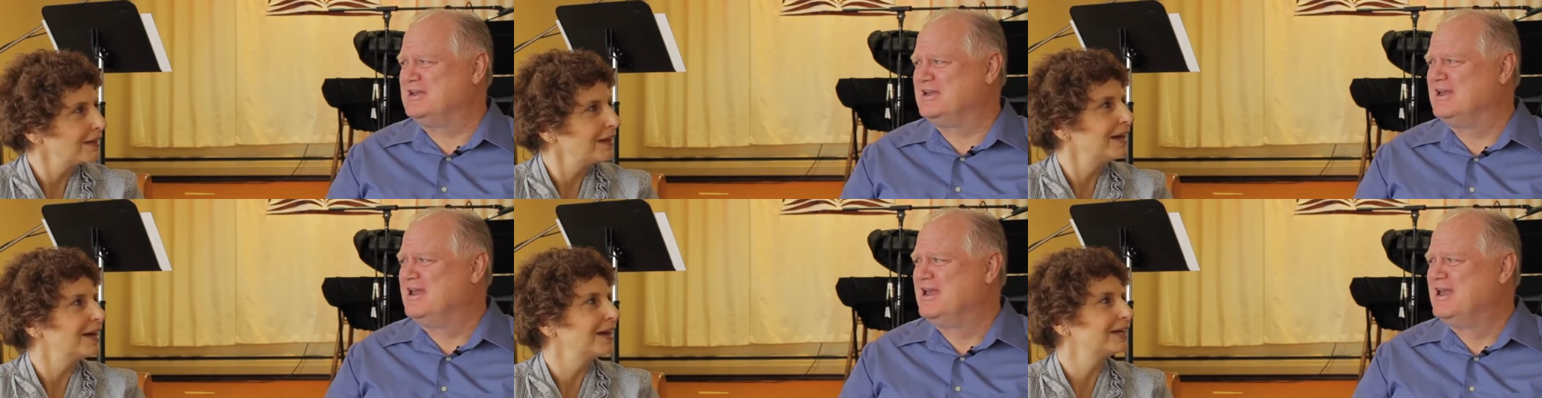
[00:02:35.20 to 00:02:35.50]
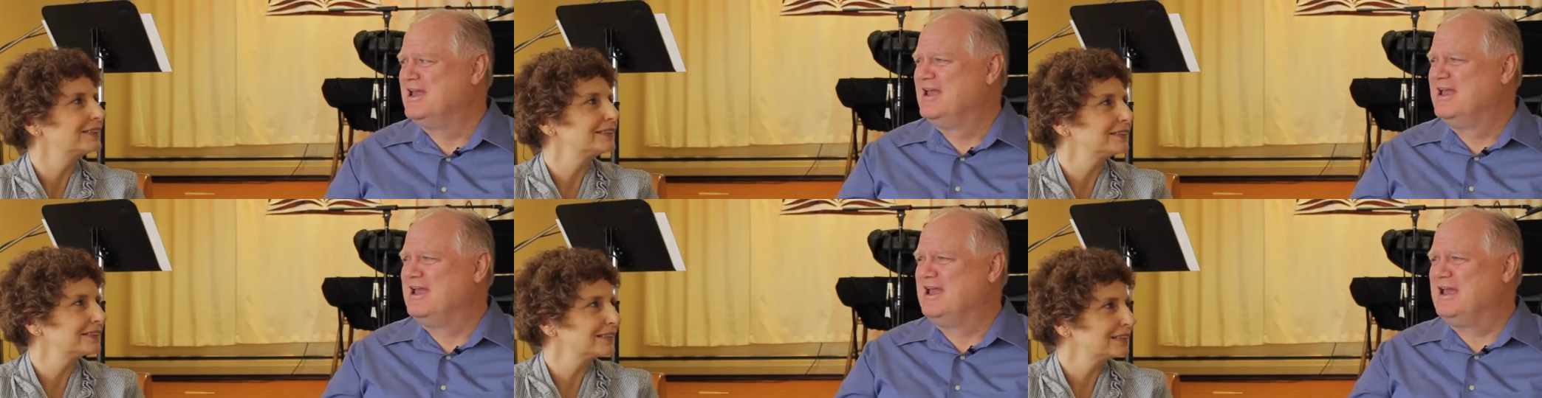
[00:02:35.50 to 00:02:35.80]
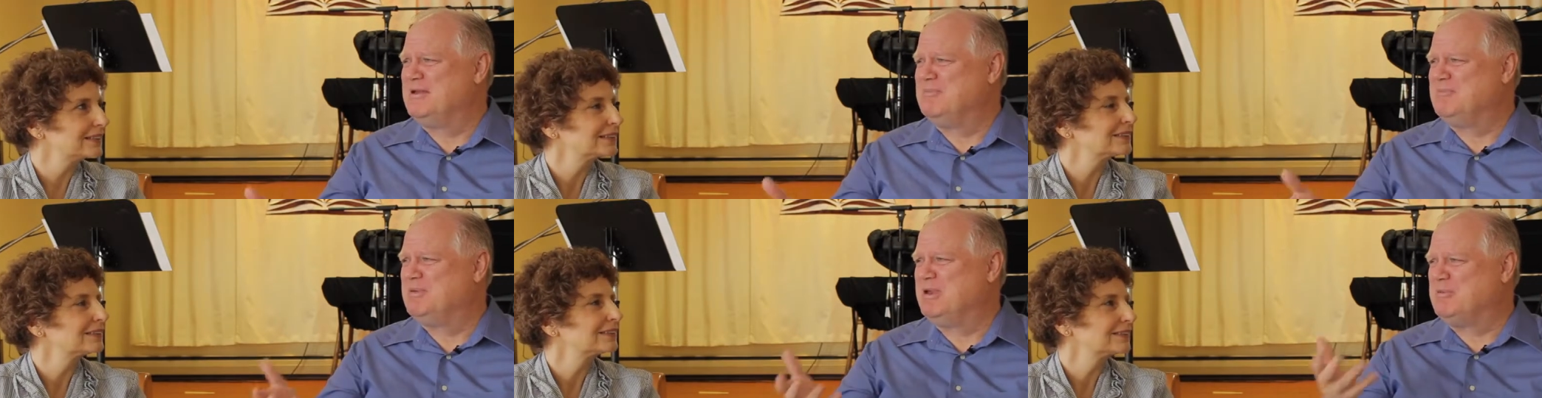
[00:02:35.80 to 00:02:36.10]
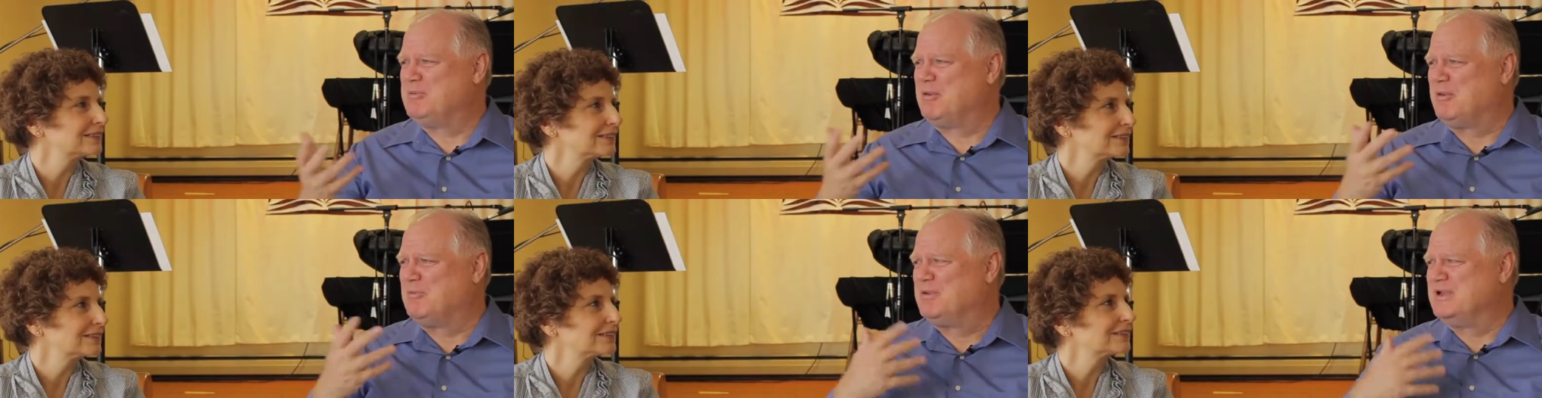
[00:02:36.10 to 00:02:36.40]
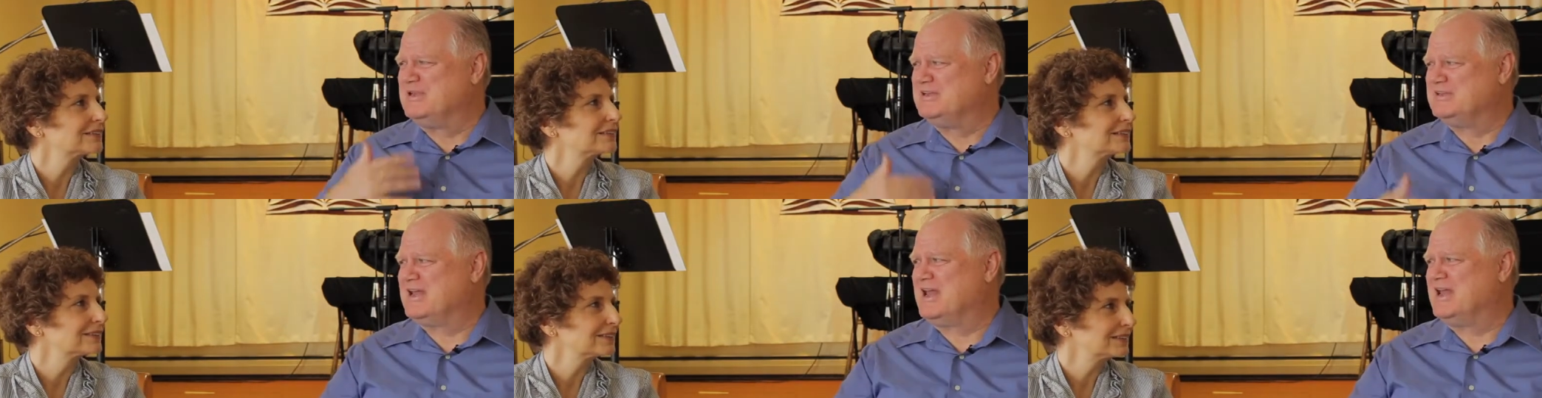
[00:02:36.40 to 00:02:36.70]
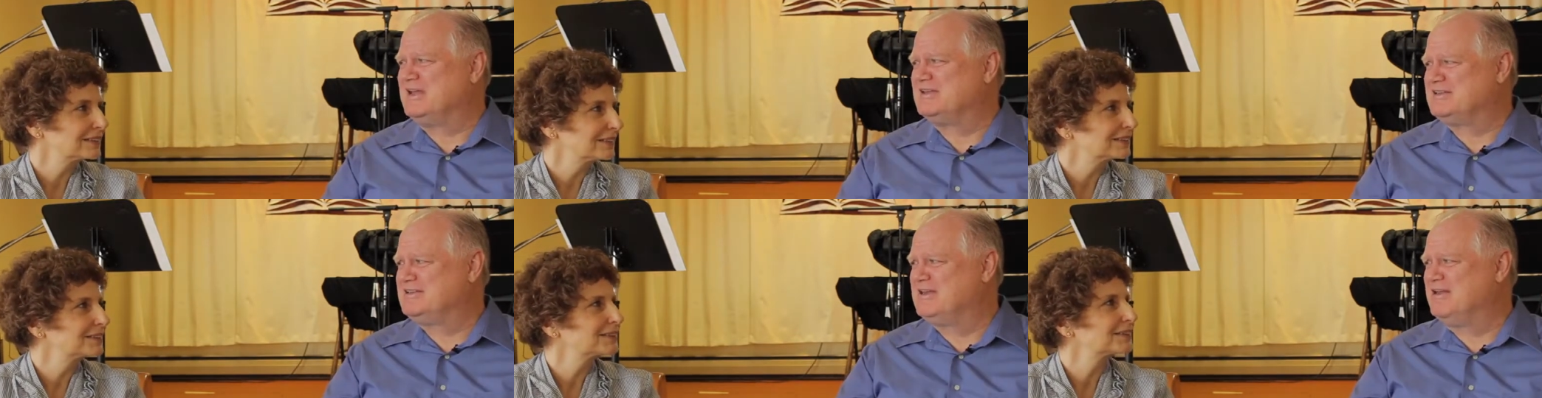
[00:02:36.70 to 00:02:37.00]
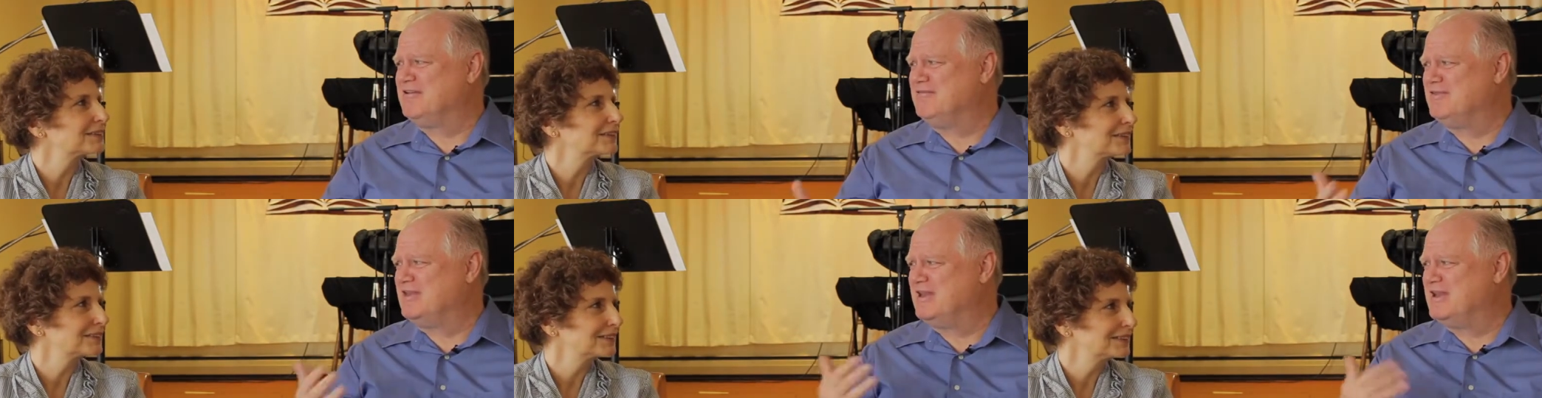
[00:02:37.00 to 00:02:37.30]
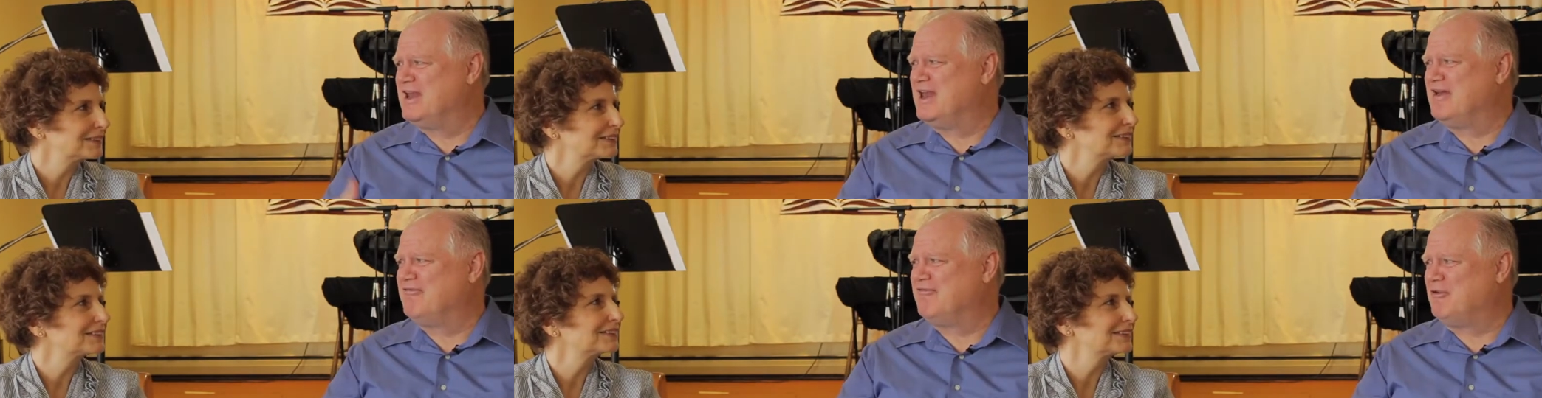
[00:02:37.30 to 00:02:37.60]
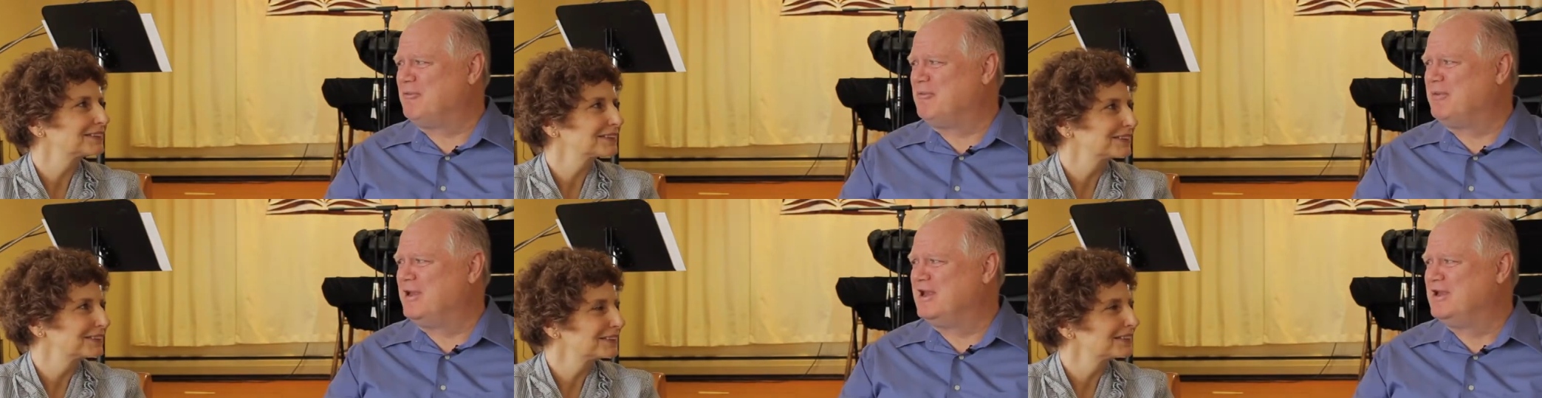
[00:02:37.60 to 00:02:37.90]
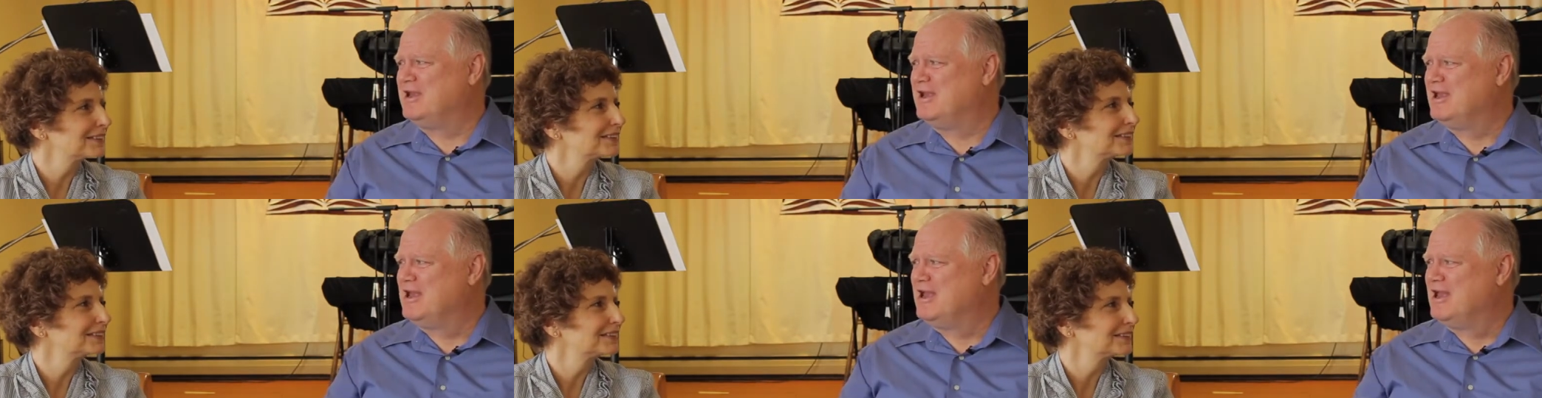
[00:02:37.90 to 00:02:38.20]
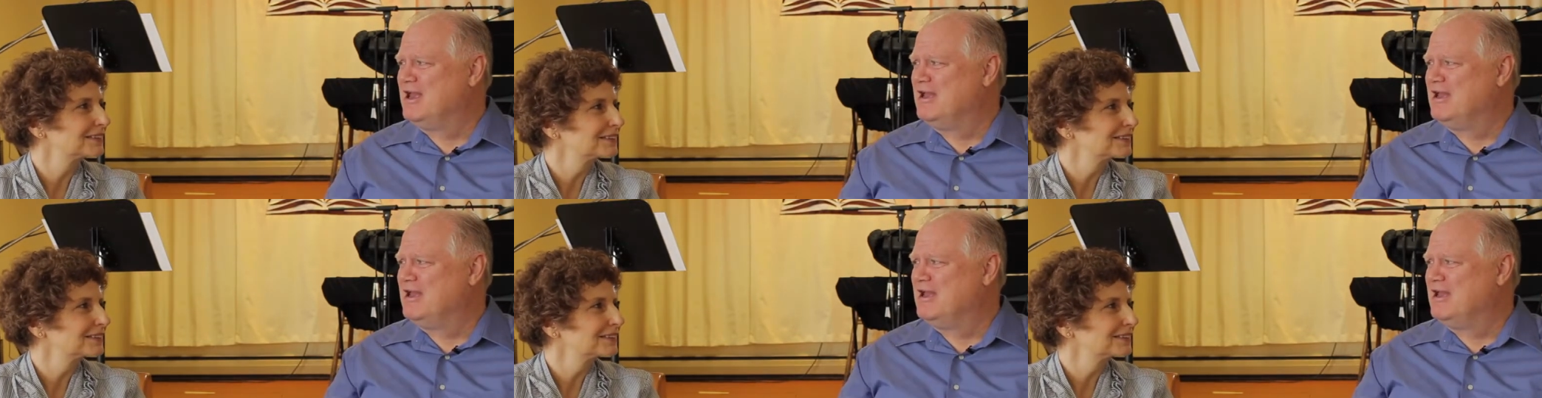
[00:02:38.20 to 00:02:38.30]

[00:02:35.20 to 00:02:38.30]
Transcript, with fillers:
Speaker 1: and, yes. and people possessed of the devil. But